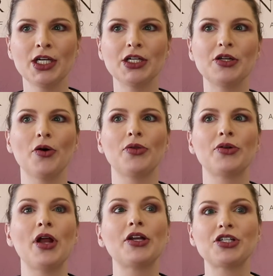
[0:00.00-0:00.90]
you know, they're
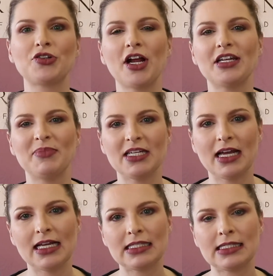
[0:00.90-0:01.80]
not just trying to be
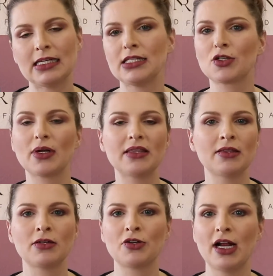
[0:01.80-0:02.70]
nice, and it's great that
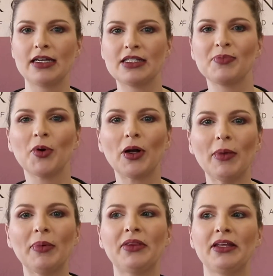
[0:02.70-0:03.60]
they're trying to support
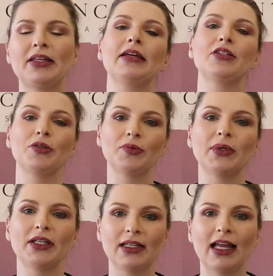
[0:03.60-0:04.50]
me, but that they do
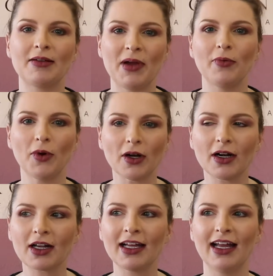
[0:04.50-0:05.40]
really like my
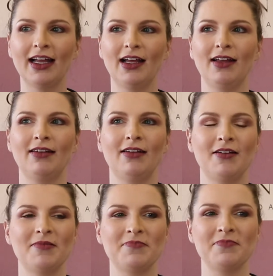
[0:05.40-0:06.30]
work, and
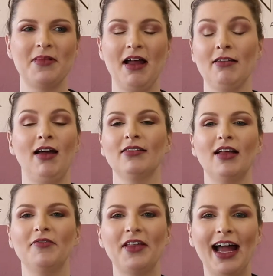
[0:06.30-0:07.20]
I
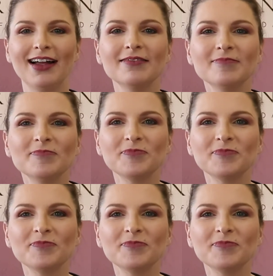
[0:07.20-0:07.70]
love that.